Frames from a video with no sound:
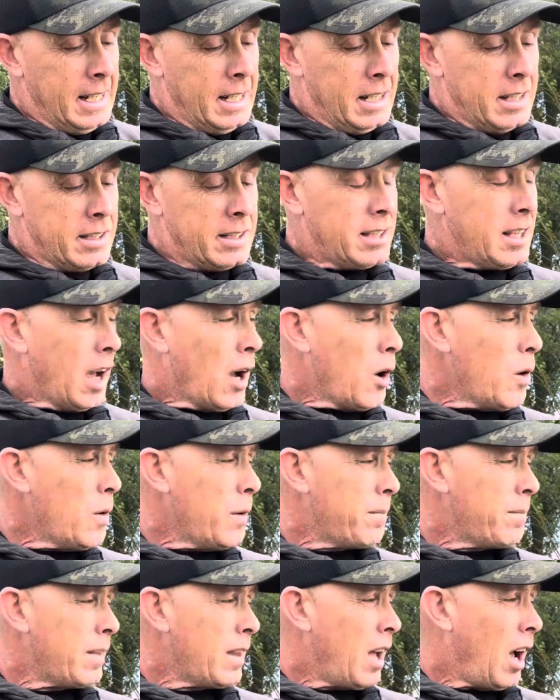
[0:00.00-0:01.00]
So
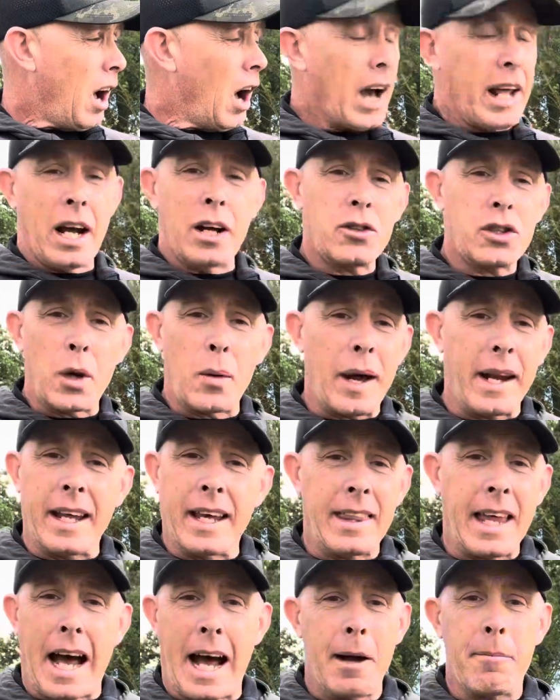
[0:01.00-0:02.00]
I don't do any
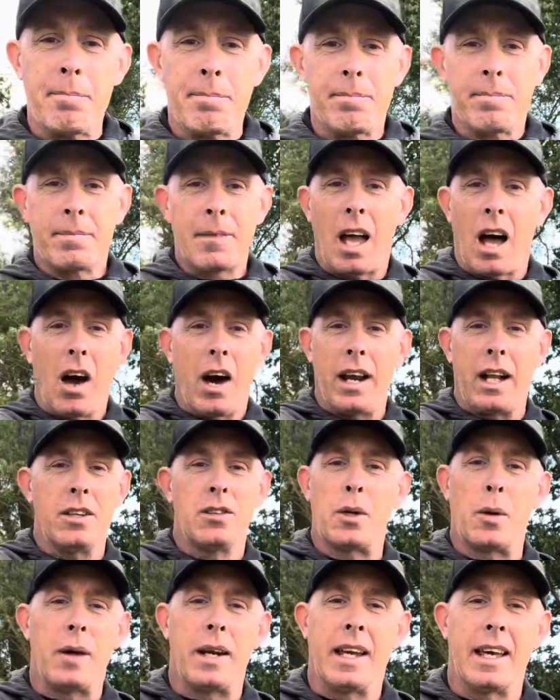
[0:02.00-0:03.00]
of that. I don't
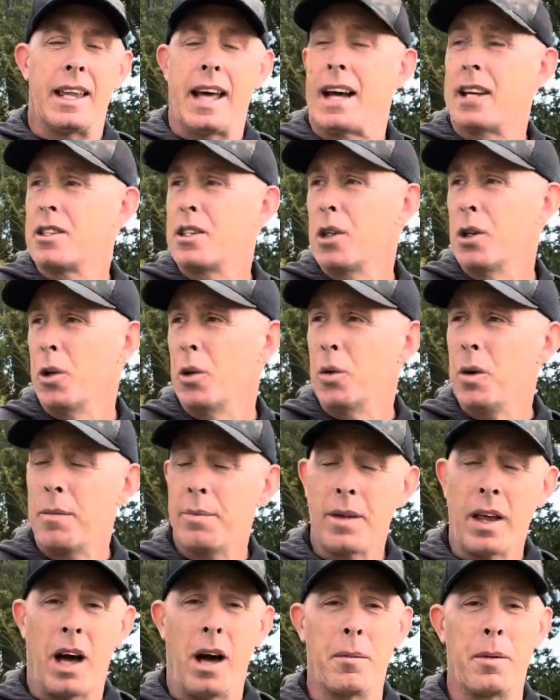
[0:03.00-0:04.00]
do any of that at all.
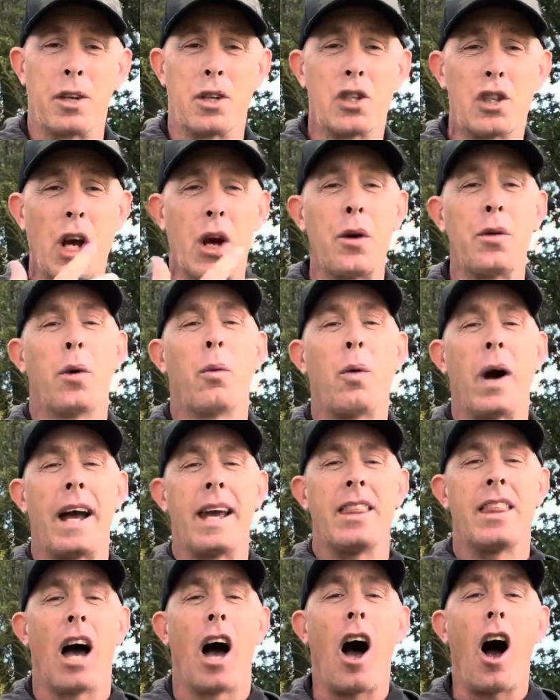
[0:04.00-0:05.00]
I'm going to show you the
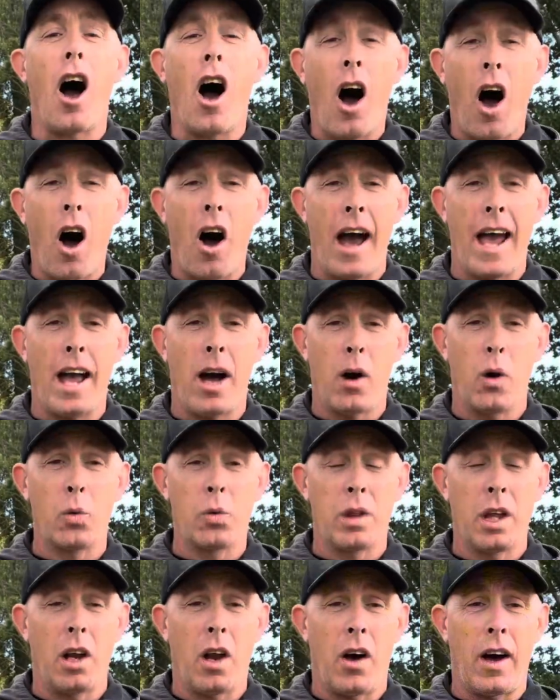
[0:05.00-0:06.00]
way that I
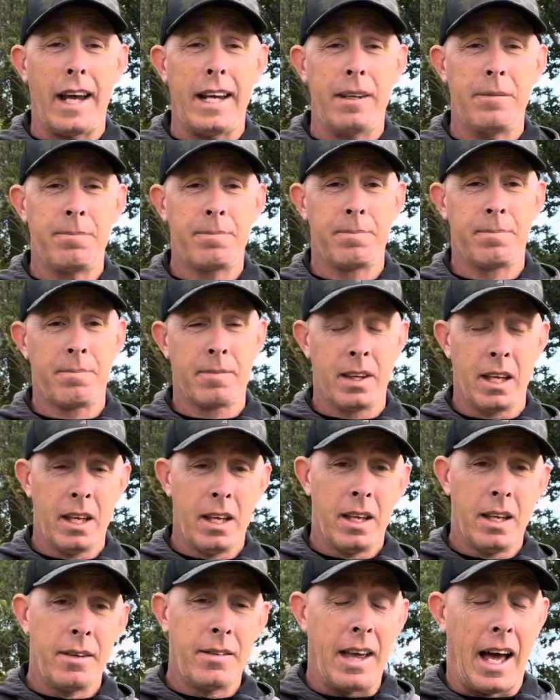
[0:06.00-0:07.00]
hold the line,
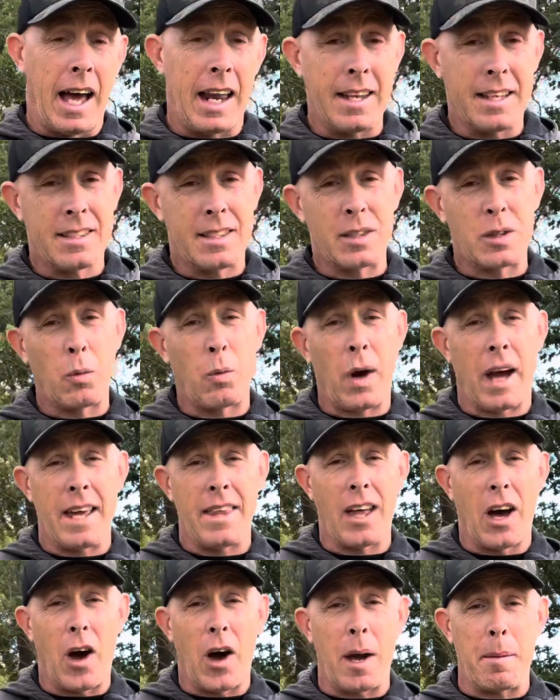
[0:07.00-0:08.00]
and this is the way
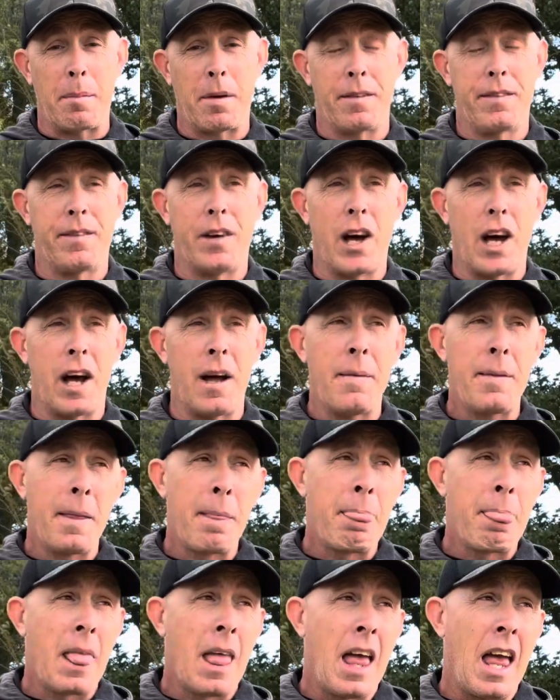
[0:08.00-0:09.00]
that I prefer,
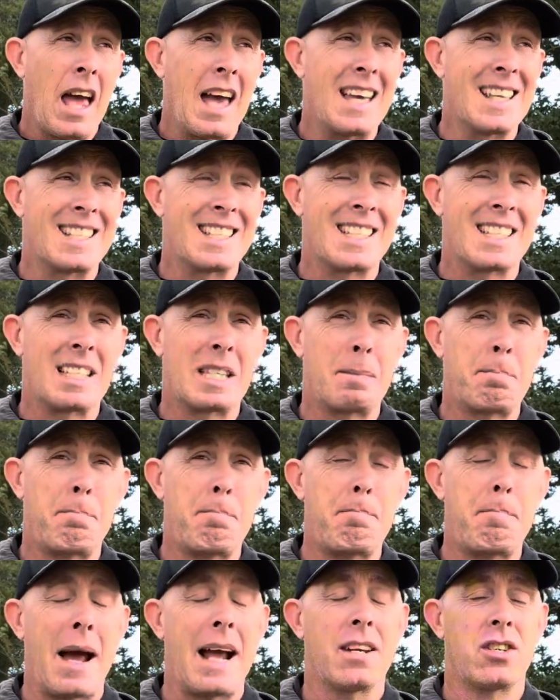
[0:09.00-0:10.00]

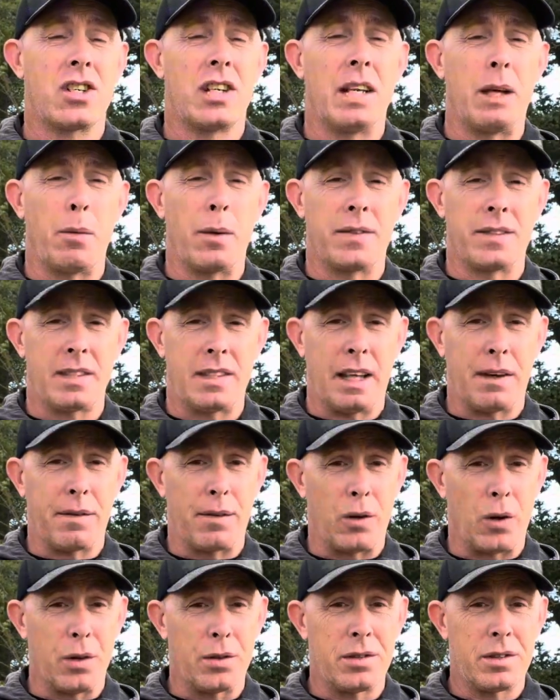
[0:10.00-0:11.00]
especially with stiff
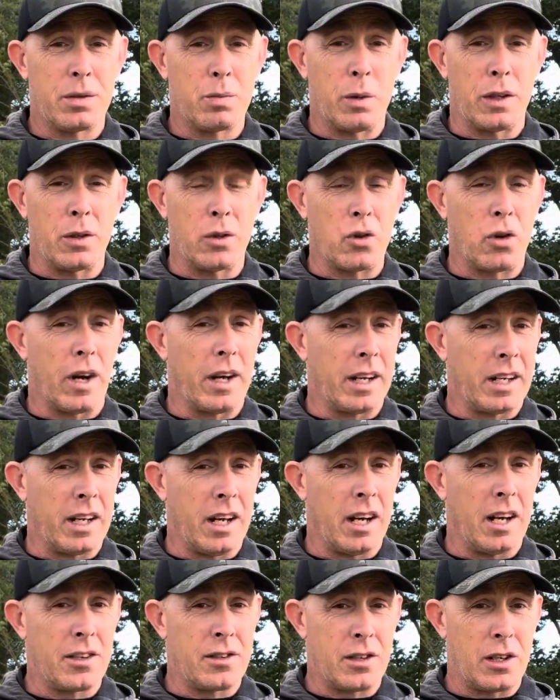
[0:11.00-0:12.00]
rods. When you're trying to
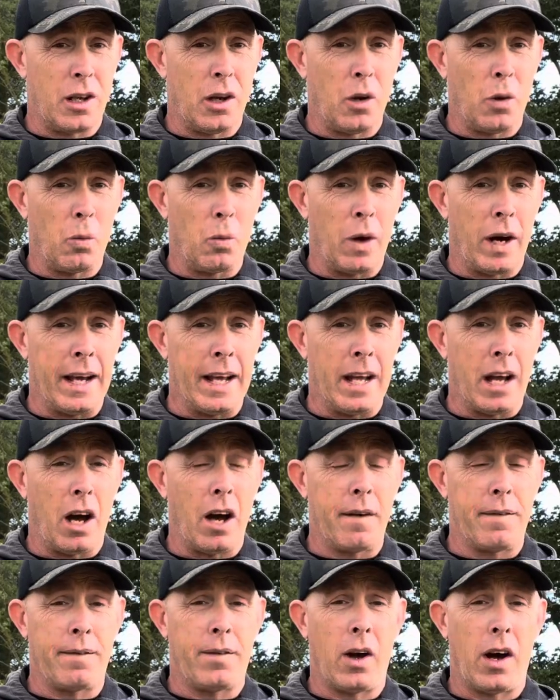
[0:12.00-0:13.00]
cast a long way,
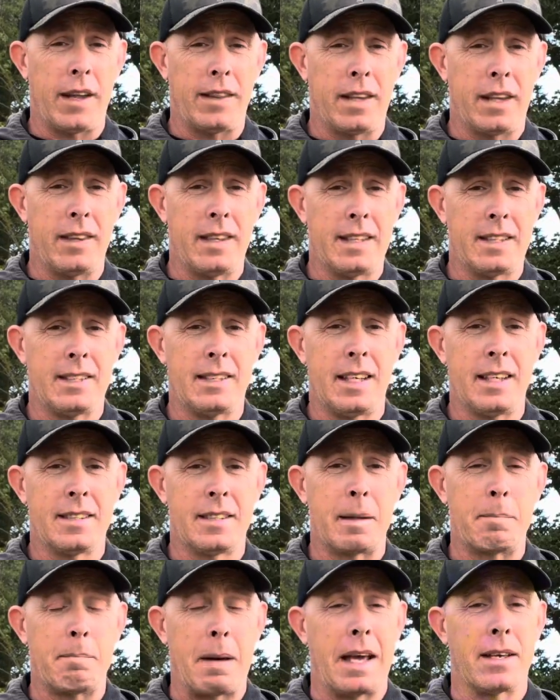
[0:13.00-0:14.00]
I find that this is
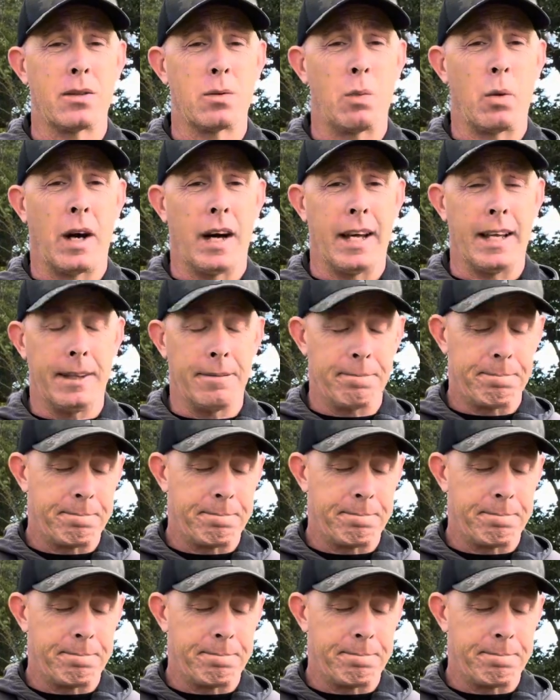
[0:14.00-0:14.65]
the best way.